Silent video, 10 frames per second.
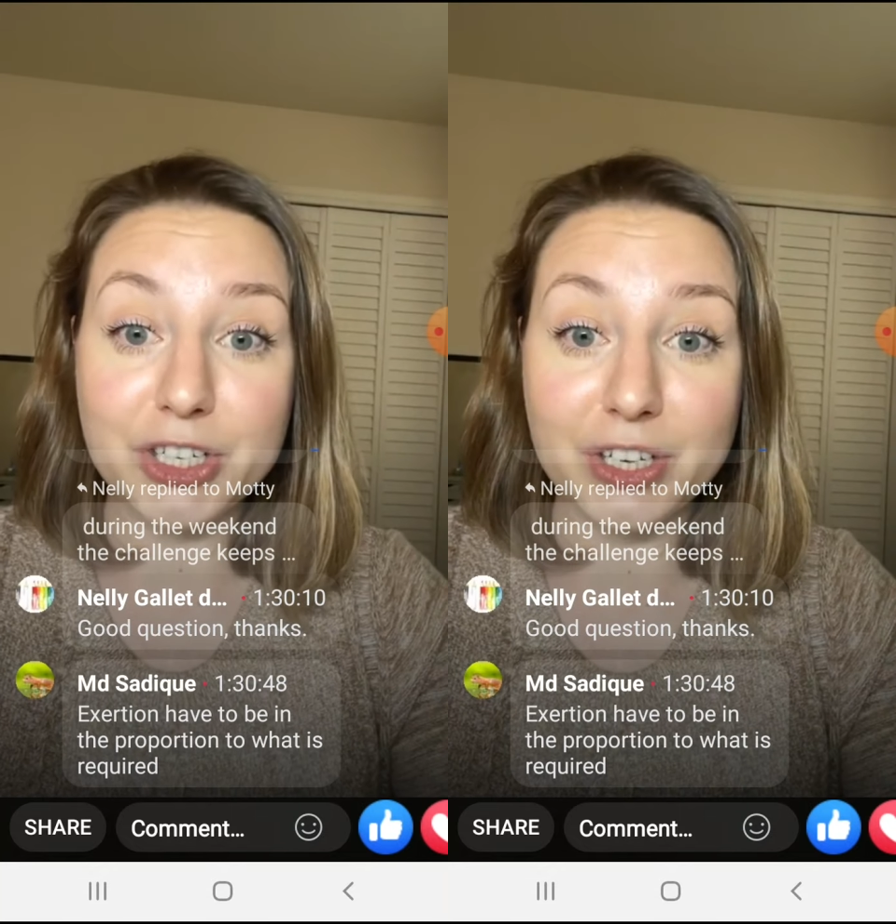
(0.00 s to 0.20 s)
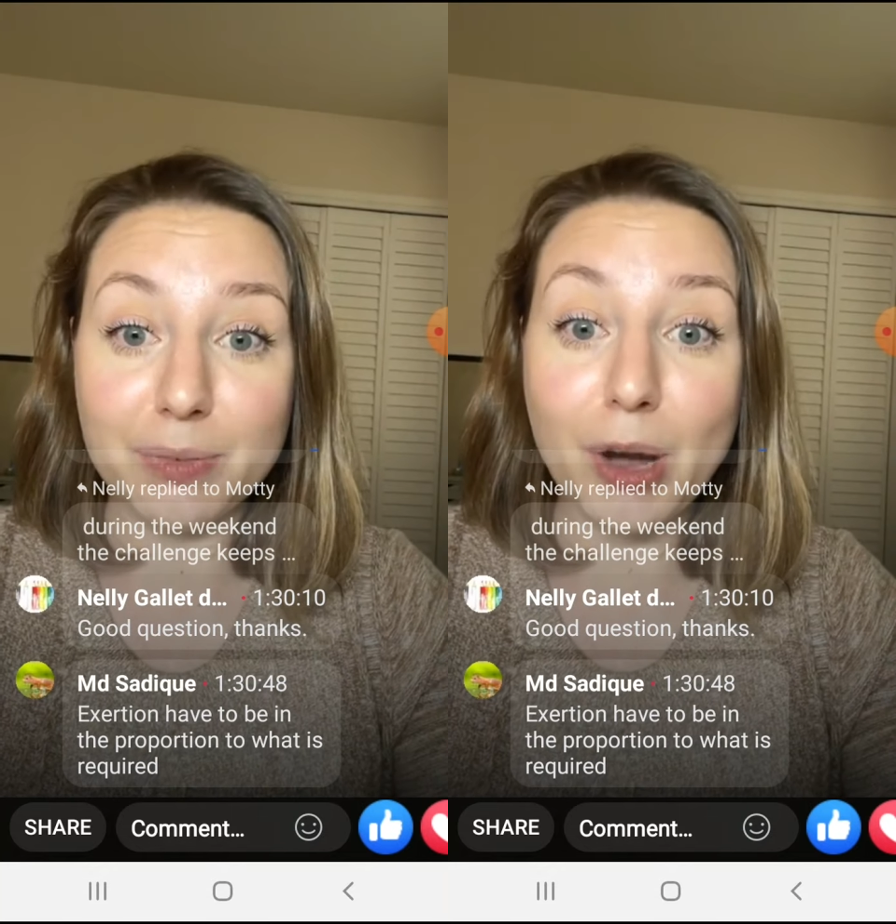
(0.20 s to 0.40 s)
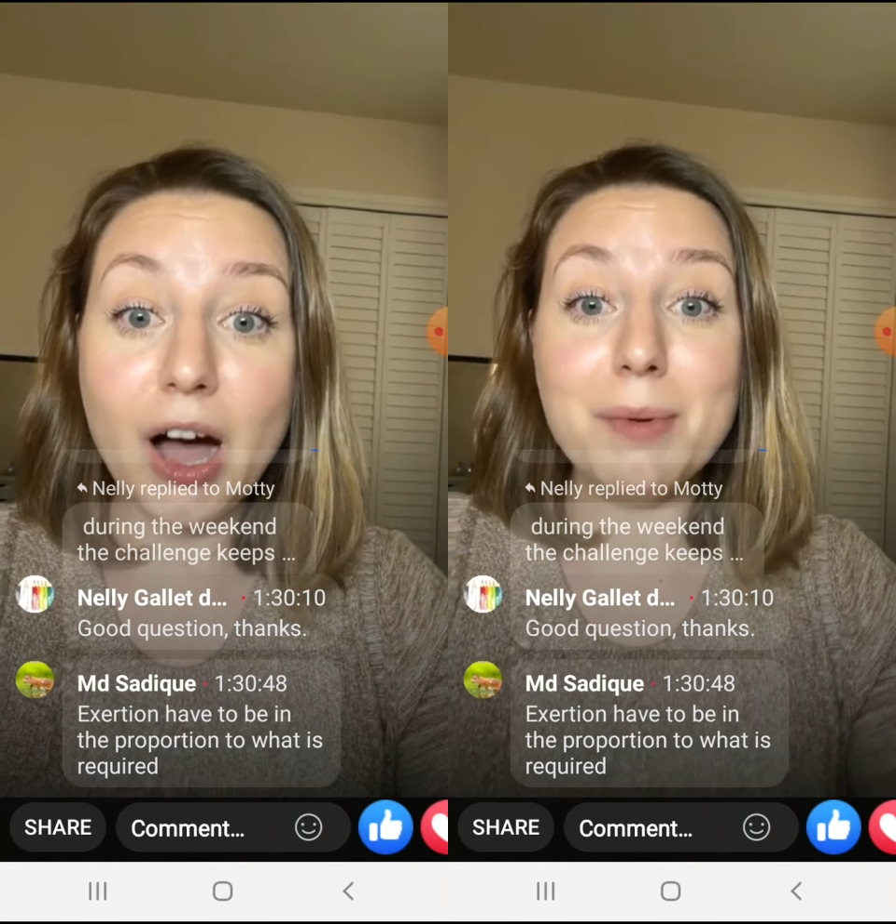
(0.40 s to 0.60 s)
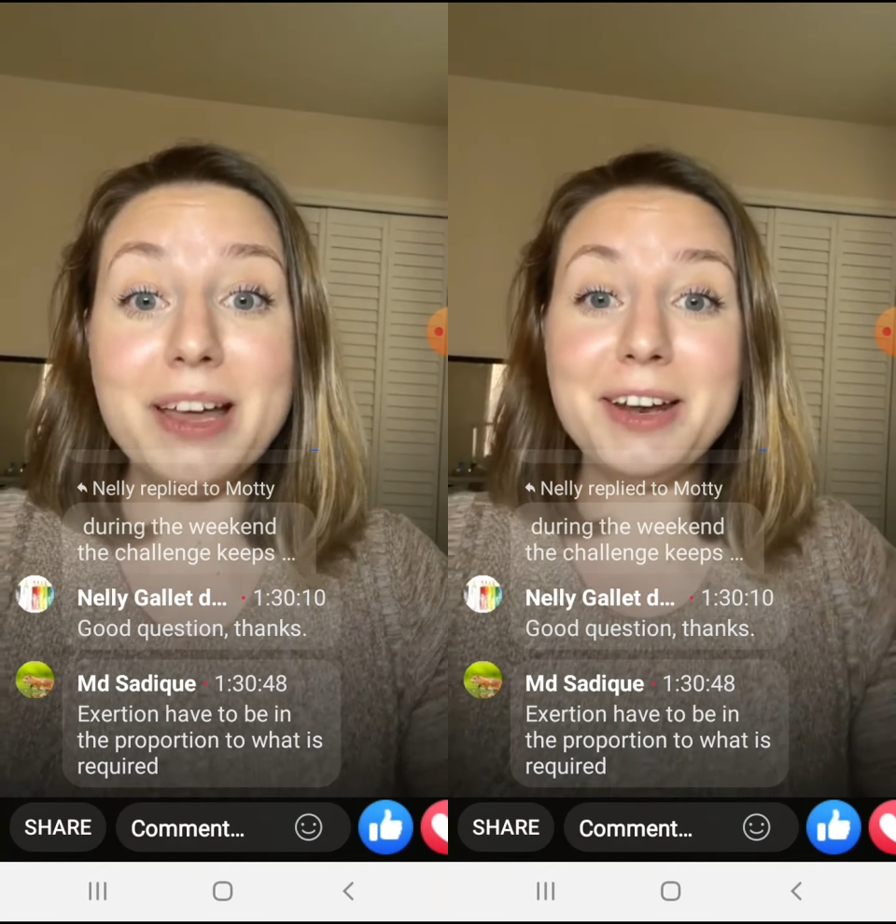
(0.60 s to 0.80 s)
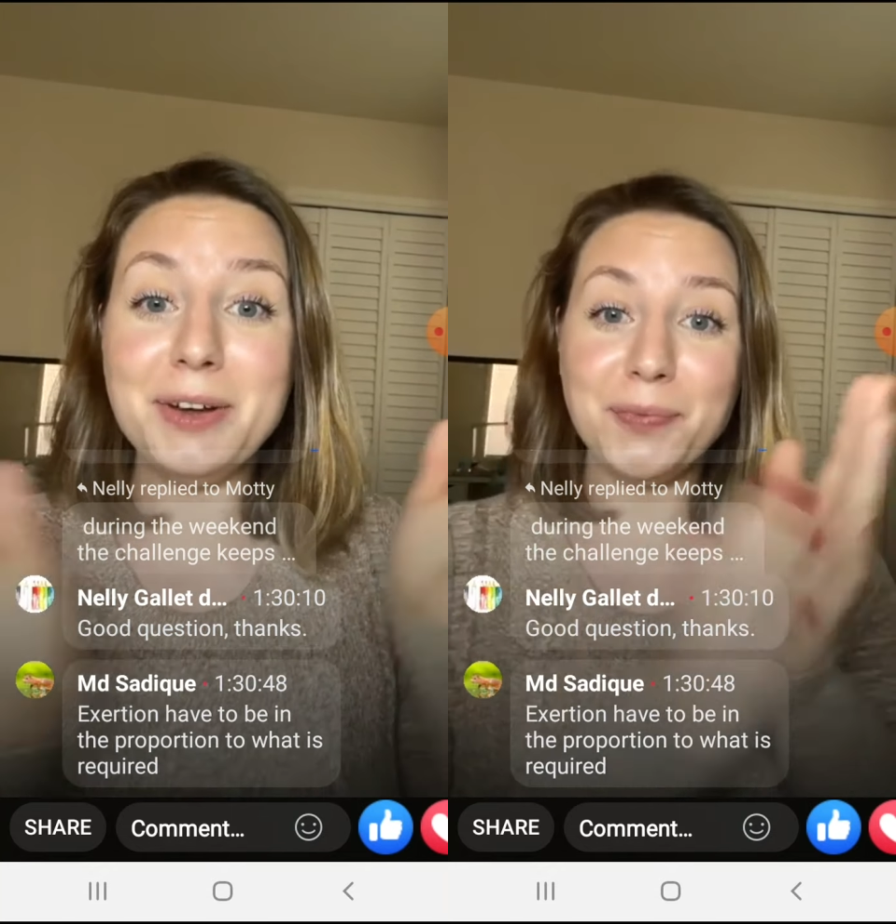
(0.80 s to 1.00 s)
Mohammed,
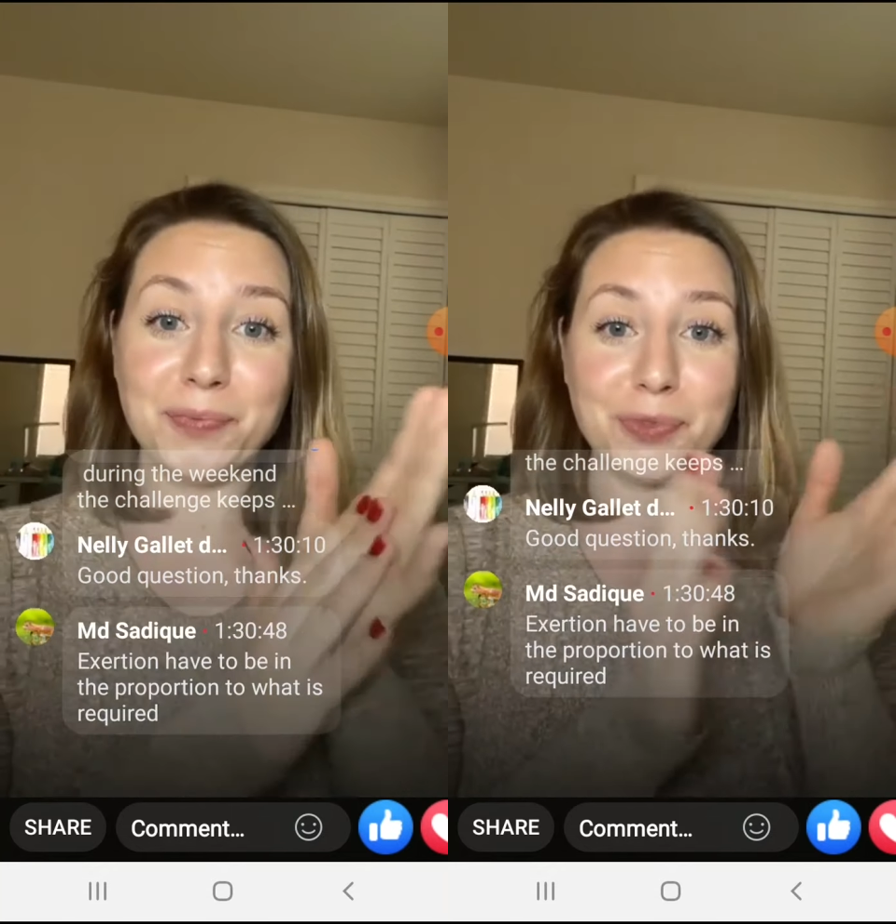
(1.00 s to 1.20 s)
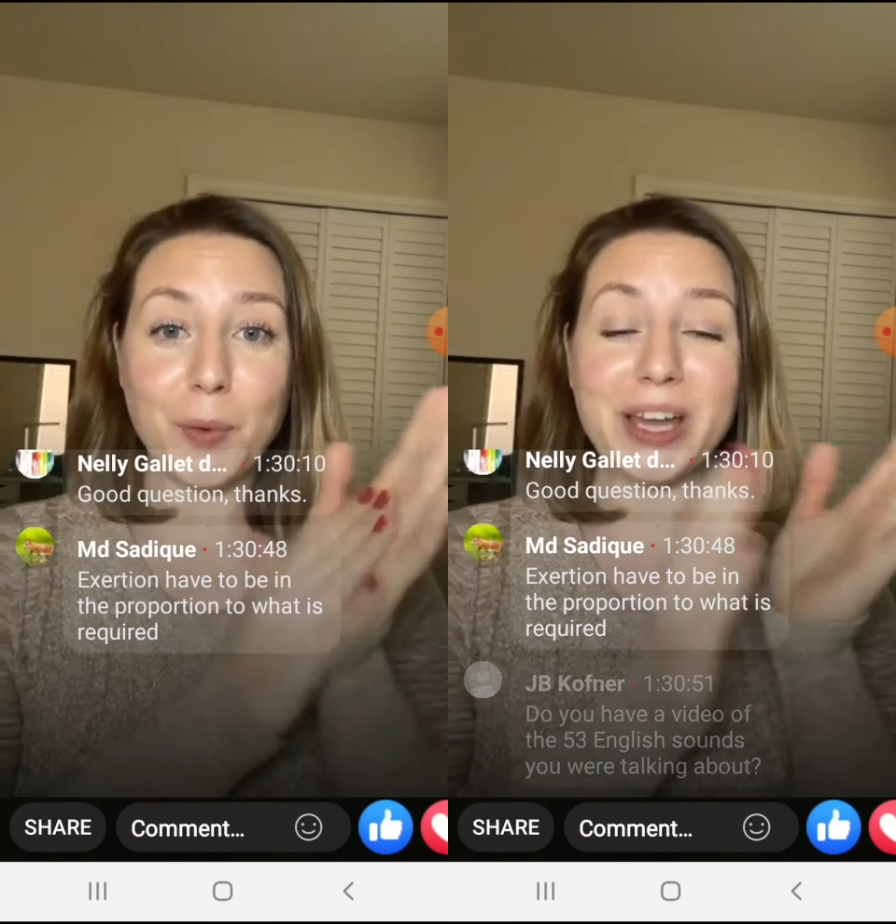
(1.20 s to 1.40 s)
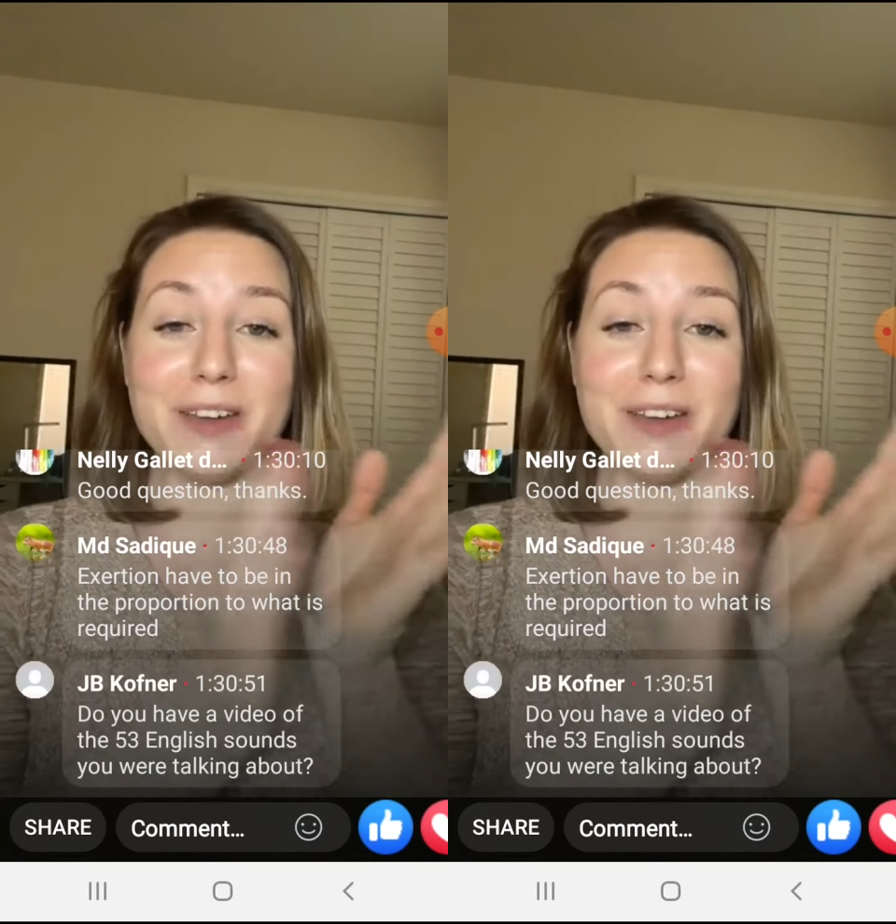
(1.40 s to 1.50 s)
we give you